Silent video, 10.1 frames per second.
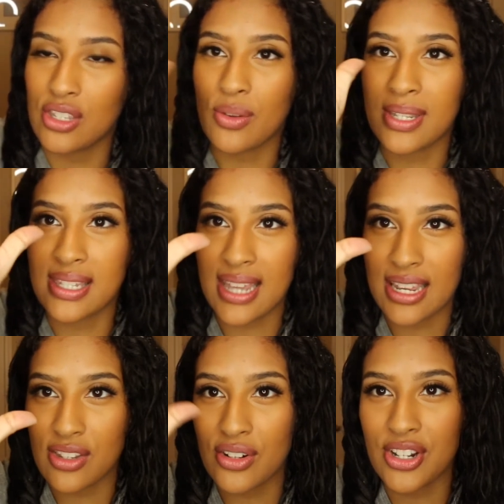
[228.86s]
so it
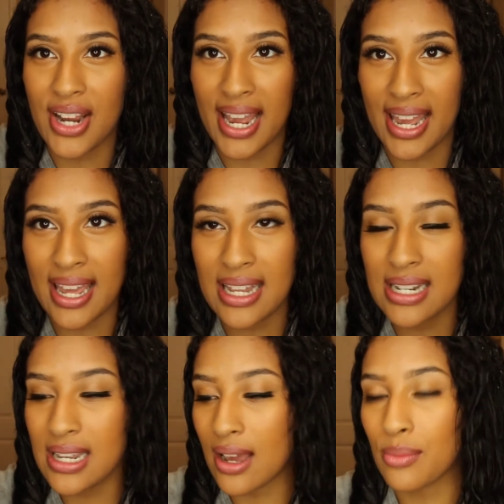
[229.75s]
stays on your
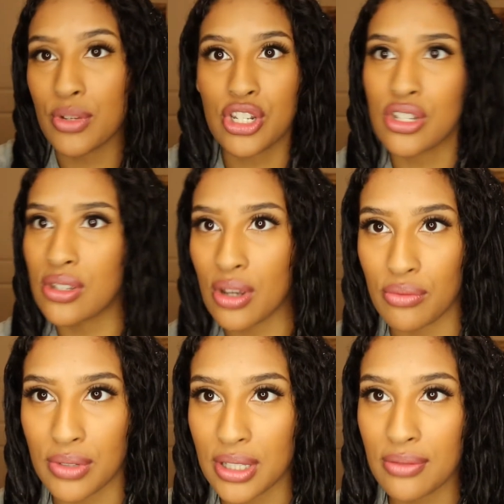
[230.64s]
hand, which is a
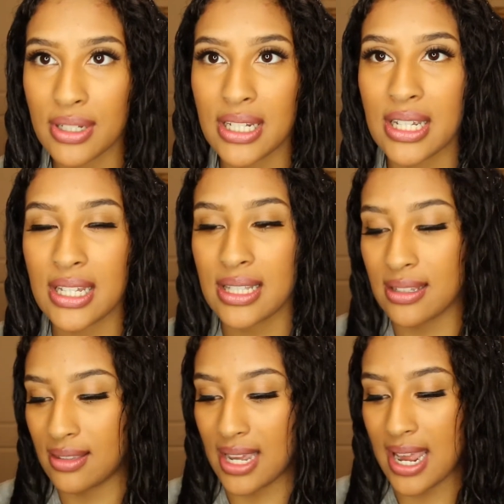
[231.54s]
really good
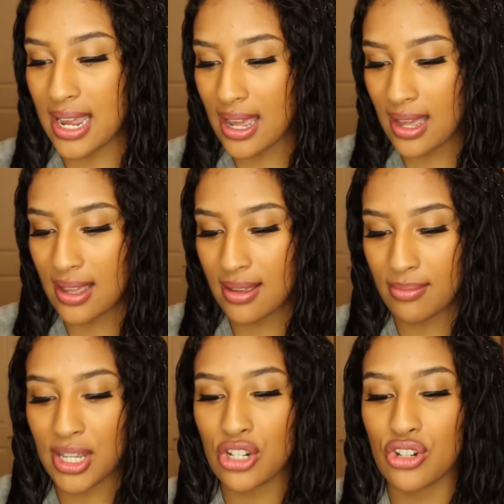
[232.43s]
thing,
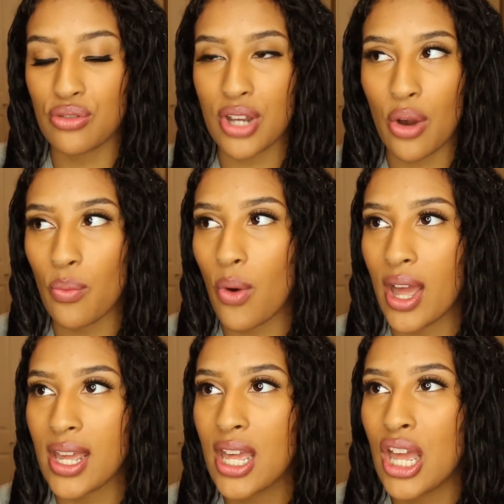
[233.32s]
because you don't
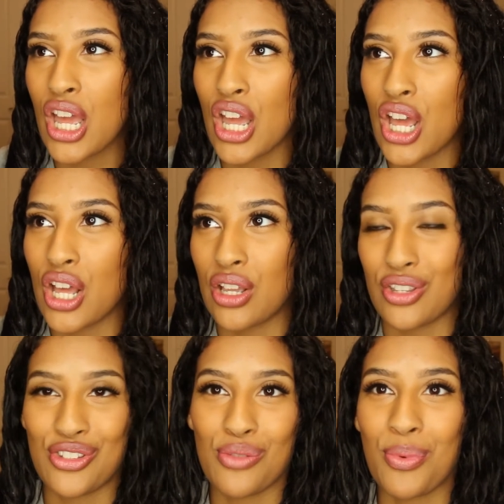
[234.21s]
want a
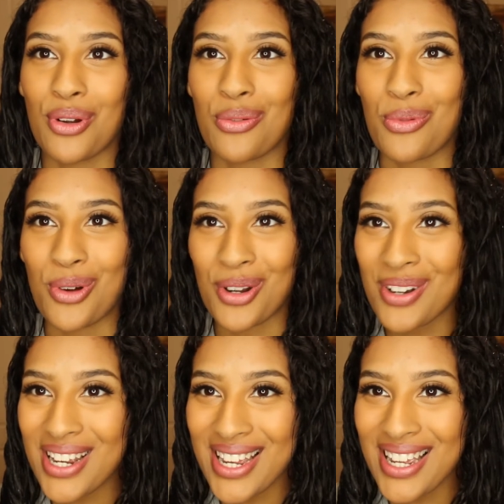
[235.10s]
super
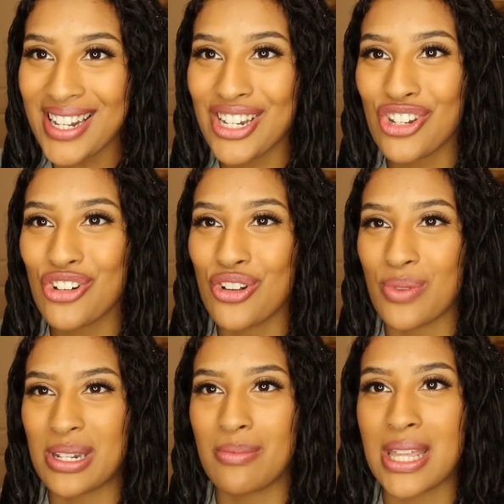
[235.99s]
watery conditioner. You
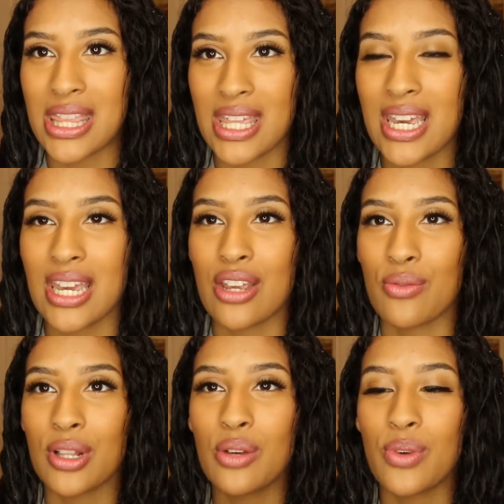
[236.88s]
want it to be thick and you
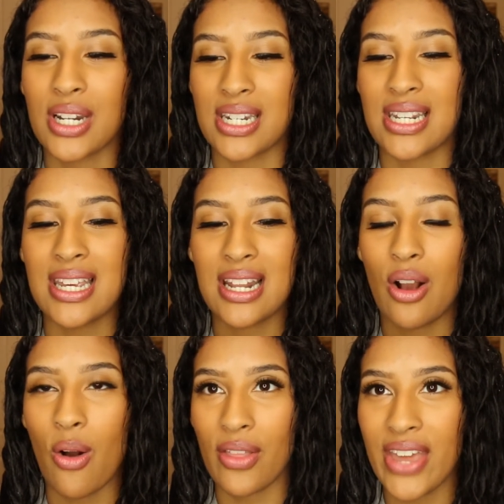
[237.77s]
really want it to get
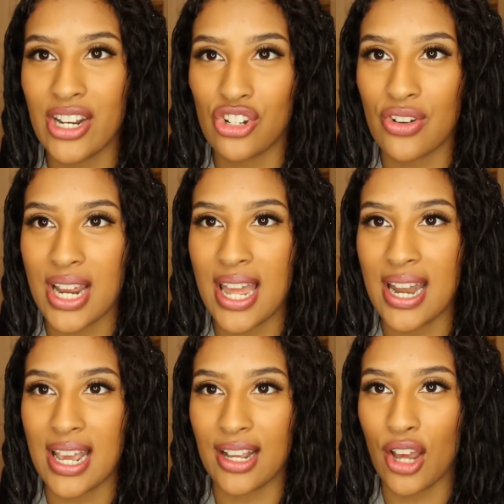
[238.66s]
on that
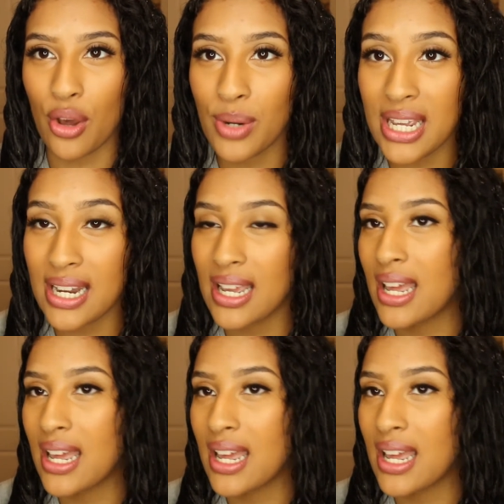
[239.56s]
strand and coat it.